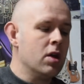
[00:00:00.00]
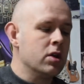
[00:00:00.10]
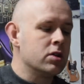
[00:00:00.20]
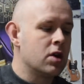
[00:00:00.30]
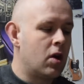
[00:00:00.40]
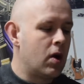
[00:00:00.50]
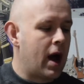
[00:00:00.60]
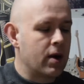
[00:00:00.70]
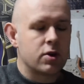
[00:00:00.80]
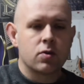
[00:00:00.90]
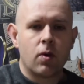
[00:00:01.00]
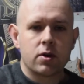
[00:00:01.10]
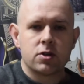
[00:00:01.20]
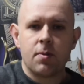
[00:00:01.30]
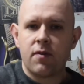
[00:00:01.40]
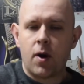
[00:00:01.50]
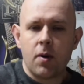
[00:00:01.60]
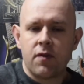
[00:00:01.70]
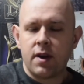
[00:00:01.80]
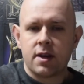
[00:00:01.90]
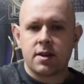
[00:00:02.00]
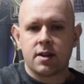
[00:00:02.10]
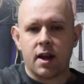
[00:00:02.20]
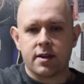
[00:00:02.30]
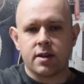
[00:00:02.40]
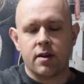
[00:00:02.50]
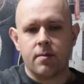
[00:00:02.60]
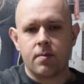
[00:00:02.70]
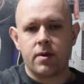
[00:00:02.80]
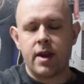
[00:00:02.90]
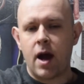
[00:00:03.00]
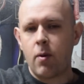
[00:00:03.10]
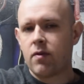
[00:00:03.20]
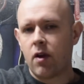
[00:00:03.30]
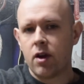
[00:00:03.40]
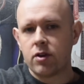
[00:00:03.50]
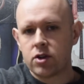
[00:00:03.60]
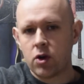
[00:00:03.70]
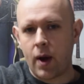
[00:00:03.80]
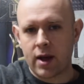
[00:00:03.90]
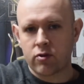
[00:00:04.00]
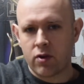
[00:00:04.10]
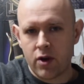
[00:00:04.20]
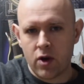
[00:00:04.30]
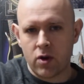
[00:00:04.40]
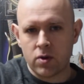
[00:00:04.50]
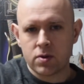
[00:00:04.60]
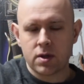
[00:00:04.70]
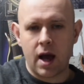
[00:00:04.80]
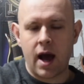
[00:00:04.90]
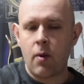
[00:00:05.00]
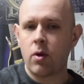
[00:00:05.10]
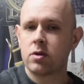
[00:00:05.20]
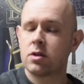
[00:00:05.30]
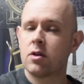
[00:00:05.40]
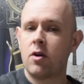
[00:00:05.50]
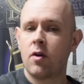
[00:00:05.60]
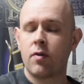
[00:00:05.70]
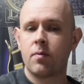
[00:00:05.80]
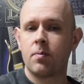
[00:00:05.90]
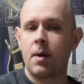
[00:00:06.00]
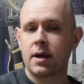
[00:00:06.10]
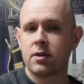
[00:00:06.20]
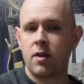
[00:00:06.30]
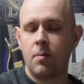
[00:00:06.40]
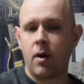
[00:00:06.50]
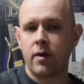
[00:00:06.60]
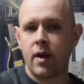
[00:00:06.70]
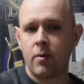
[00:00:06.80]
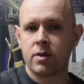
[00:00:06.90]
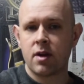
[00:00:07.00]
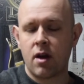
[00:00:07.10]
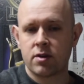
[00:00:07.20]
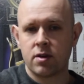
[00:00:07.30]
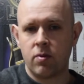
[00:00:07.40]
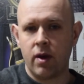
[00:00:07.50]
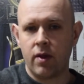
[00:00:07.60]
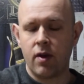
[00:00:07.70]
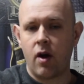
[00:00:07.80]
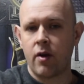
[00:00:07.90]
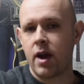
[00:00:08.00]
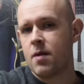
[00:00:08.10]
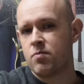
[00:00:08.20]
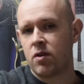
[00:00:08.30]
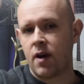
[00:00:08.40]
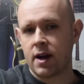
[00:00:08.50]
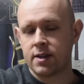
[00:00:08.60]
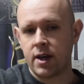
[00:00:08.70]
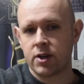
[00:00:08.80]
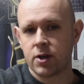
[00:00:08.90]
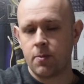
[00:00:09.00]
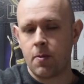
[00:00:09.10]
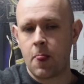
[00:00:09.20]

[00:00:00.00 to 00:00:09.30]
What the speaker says: So I just want to, before we finish this lesson, now we've learnt 2 extra notes, I want to go back to the point that we started with on improvisation,